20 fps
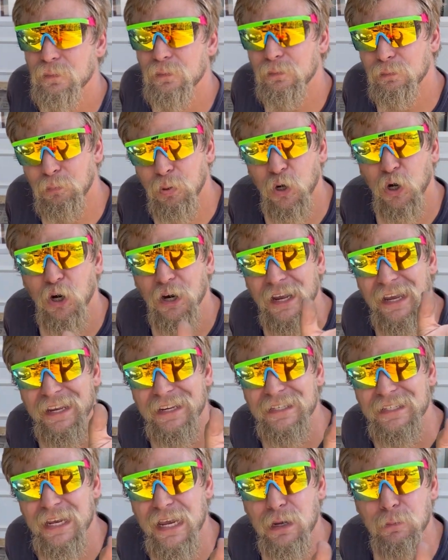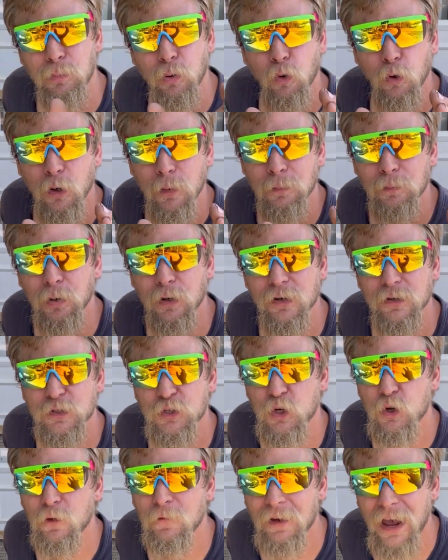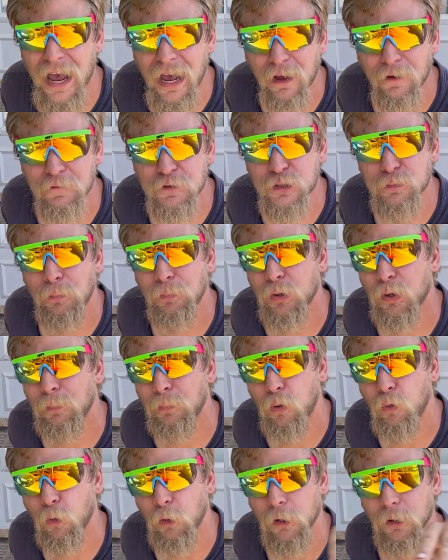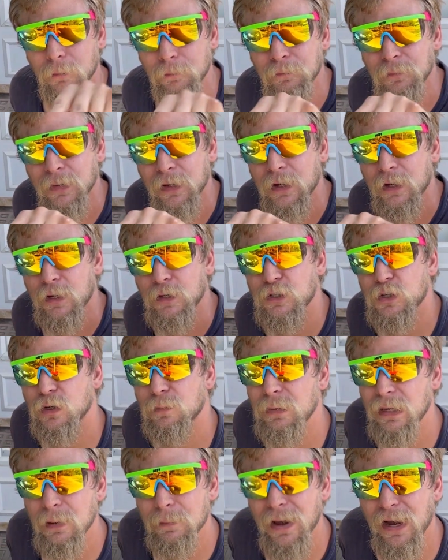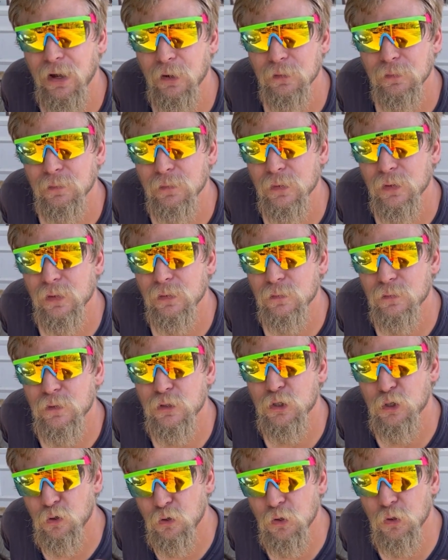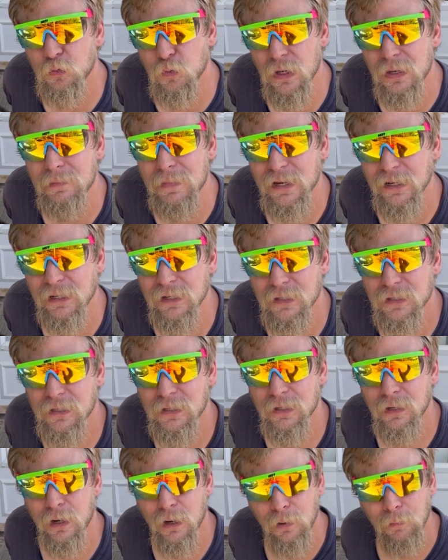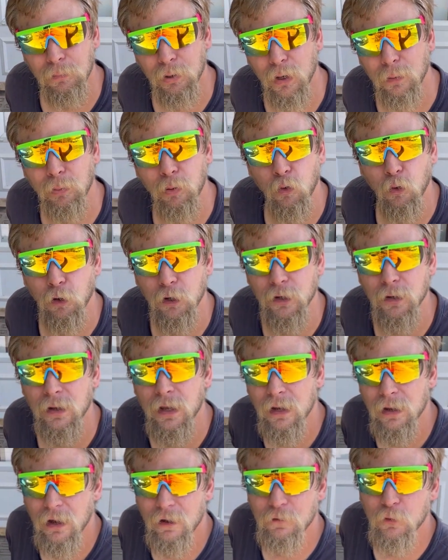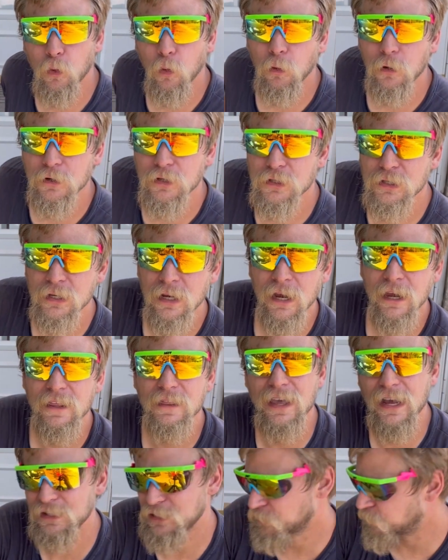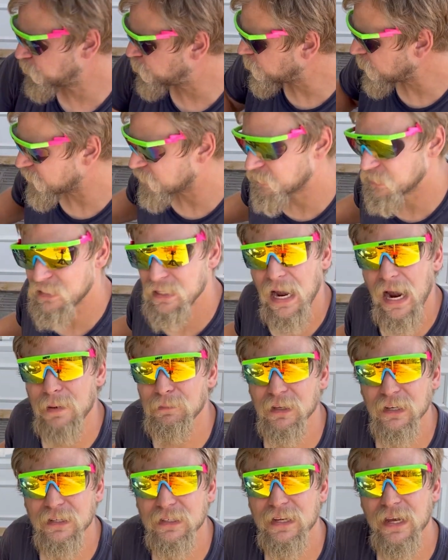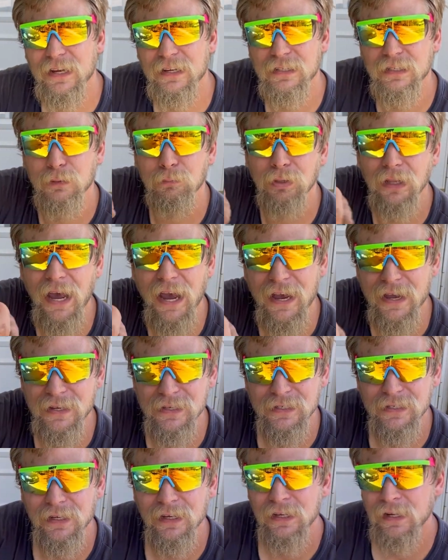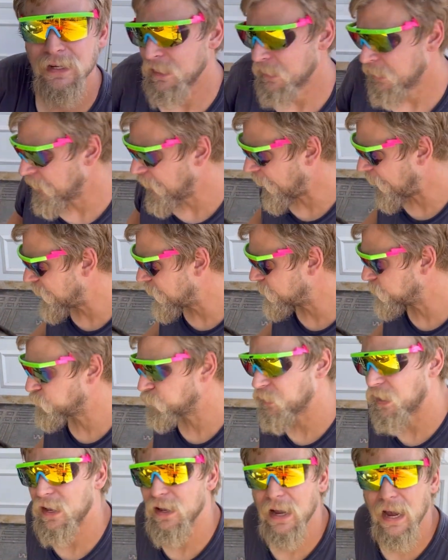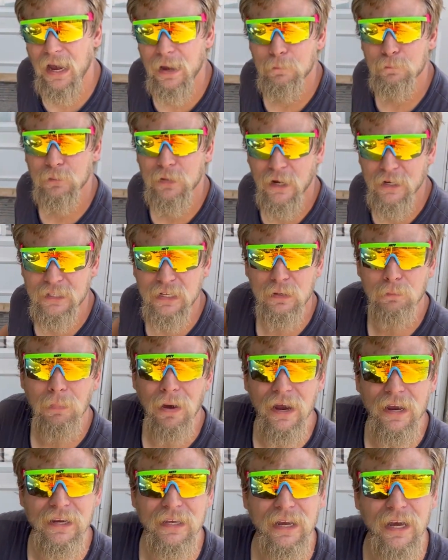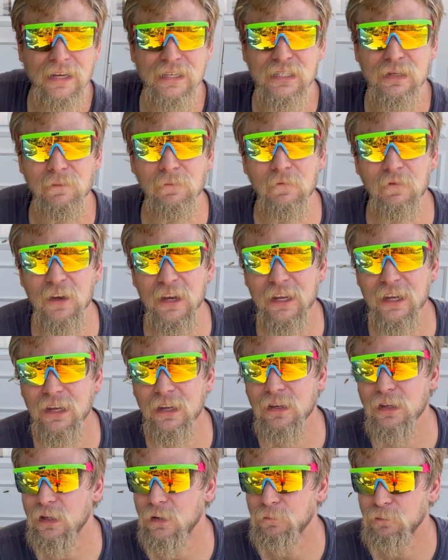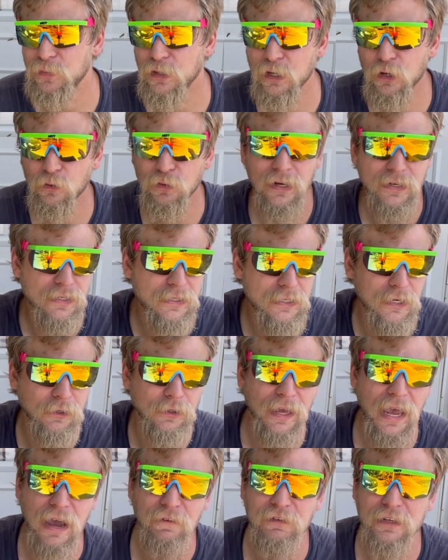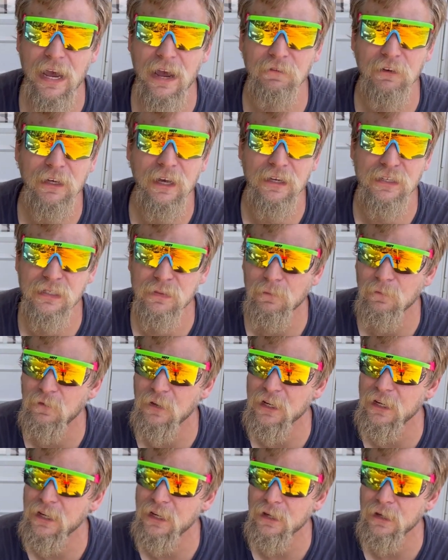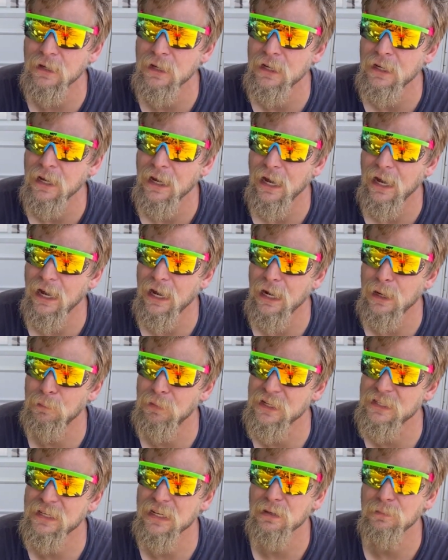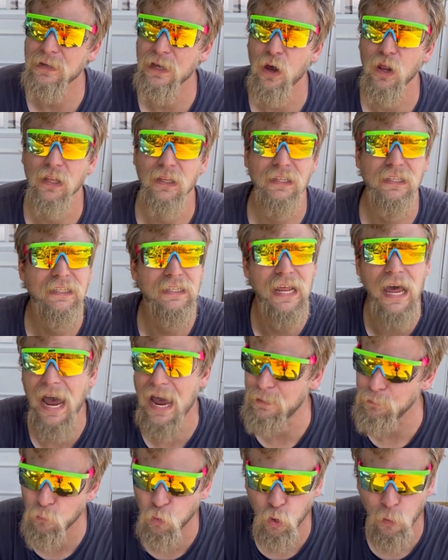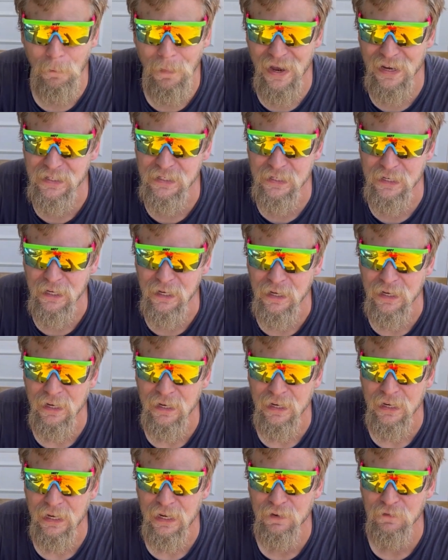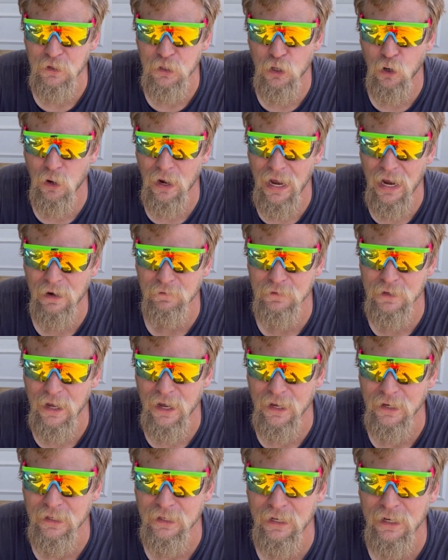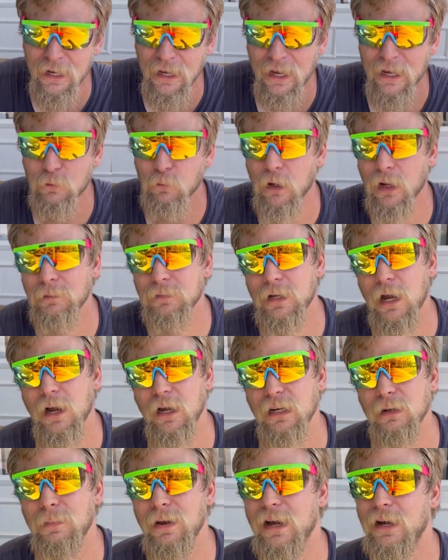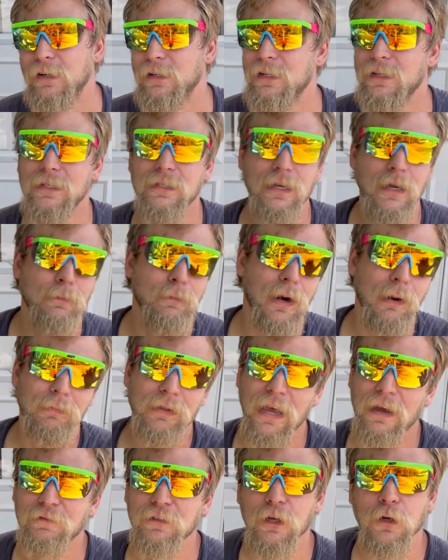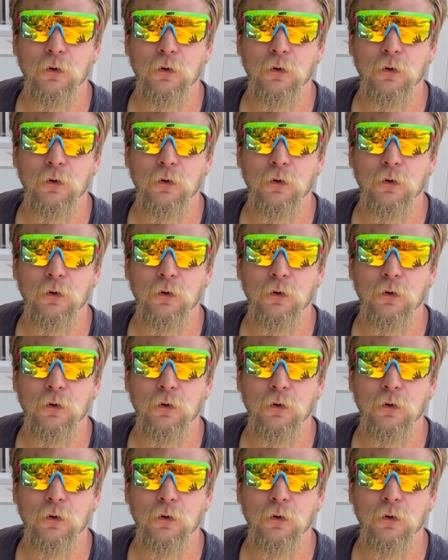per intake port, 2 valves per port. It took me about 2 to 3 minutes per port. Of course, that's just the time that it takes to blast. And I did buy a custom fitting. You don't necessarily have to have a custom fitting, but it's going to be a lot more messy if you don't have that. And what I'm talking about is I probably have to go